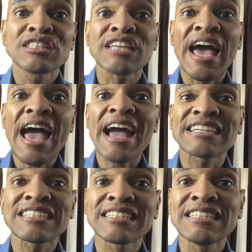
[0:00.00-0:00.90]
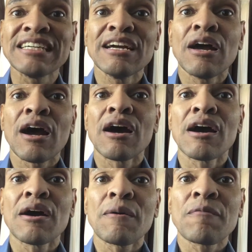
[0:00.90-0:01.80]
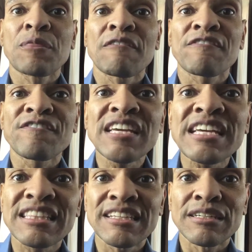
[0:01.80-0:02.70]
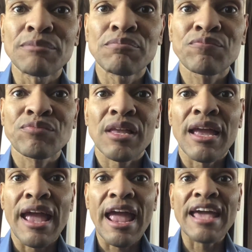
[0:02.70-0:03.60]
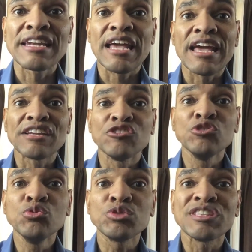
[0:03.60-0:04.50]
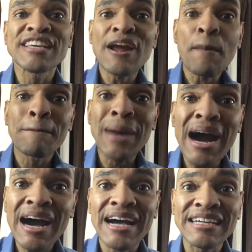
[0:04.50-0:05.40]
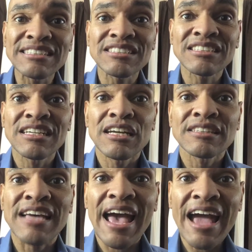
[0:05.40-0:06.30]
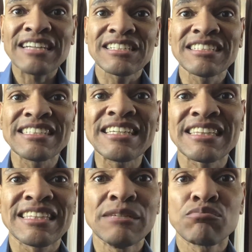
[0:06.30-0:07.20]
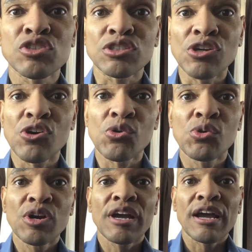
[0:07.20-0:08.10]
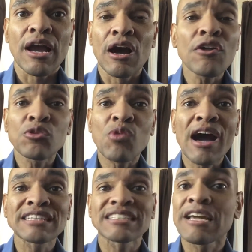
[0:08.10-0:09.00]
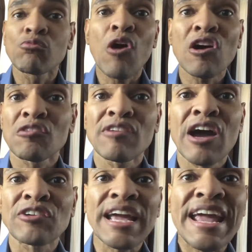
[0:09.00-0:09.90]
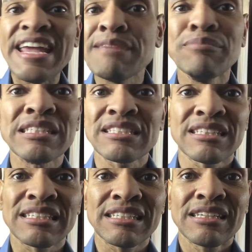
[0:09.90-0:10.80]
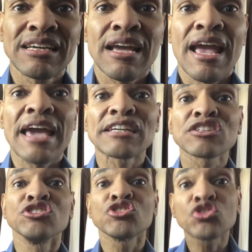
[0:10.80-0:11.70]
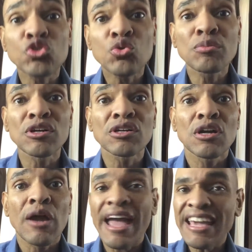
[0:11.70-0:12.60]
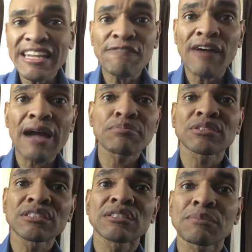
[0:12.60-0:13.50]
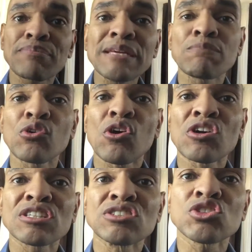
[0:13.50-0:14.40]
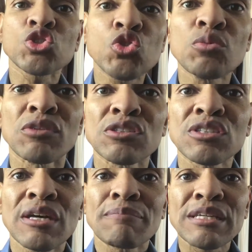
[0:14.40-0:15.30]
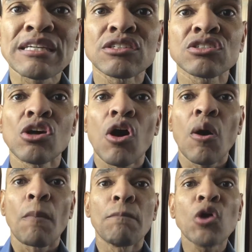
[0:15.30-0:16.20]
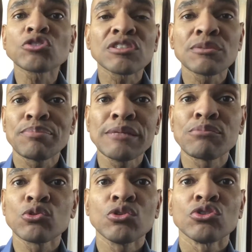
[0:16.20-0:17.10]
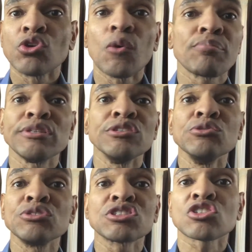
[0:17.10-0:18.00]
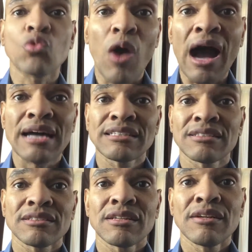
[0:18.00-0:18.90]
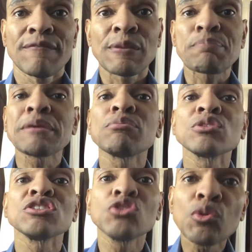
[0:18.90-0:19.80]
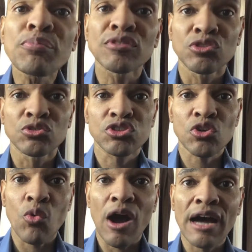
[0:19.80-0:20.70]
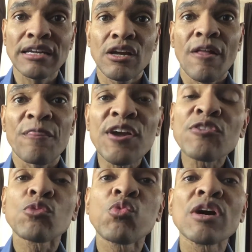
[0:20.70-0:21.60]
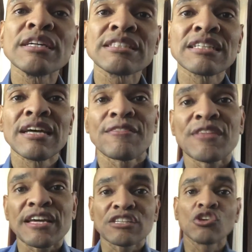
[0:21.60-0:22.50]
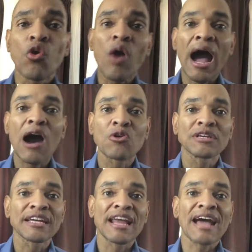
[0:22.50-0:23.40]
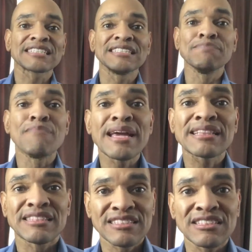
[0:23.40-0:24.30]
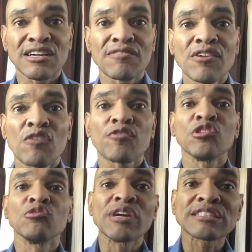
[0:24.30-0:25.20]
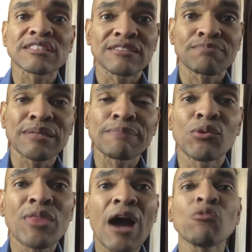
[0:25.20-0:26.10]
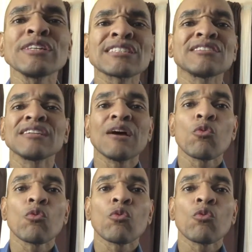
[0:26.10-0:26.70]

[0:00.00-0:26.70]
to actually feed them and use their minds to actually get them to go. Otherwise, they walk around aimlessly. And a consumer, 85% of the people are consumers because most of the people don't produce squat. The people that do produce squat, they're the ones that go out and actually make the stuff for the rest of the people. Now, what's the